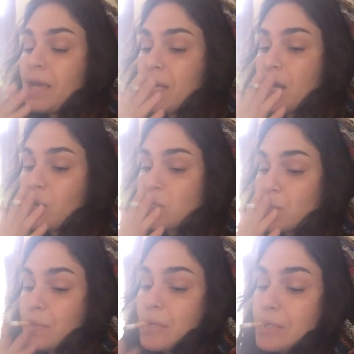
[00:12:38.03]
eight hours
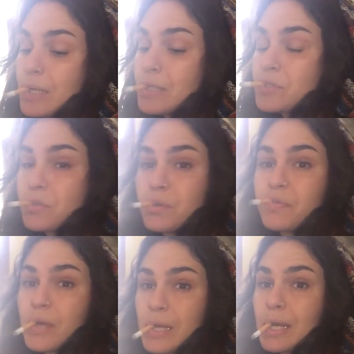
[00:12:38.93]
of that day. So you
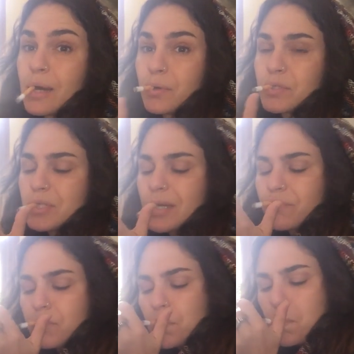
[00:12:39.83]
have eight hours left.